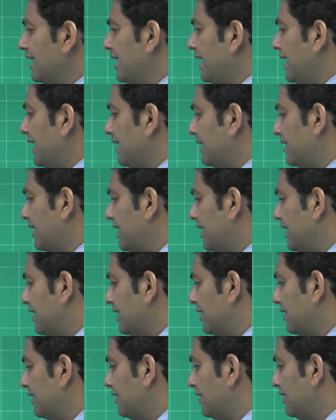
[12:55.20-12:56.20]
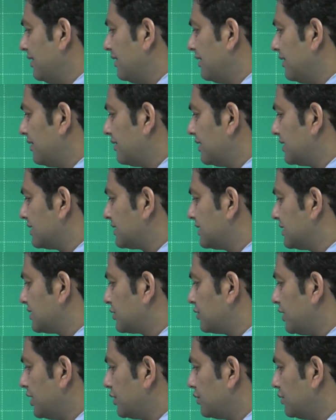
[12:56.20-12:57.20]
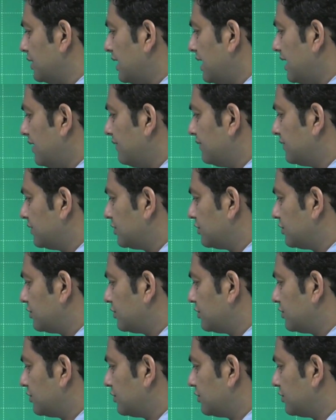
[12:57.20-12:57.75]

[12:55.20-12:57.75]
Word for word: And here this is going to have